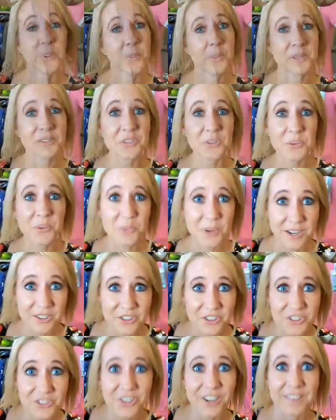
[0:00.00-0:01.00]
we went to the
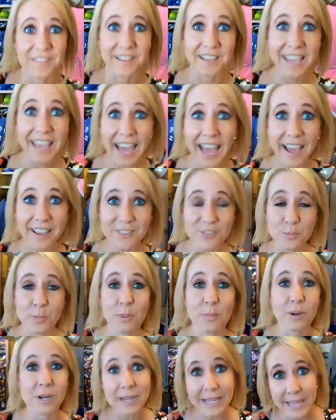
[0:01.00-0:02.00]
register and the cast
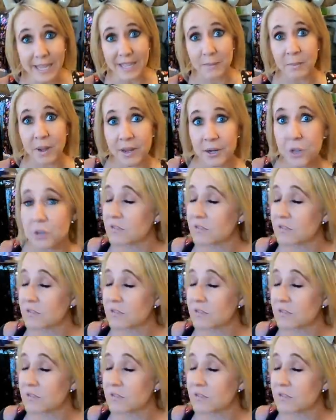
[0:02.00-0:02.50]
member came on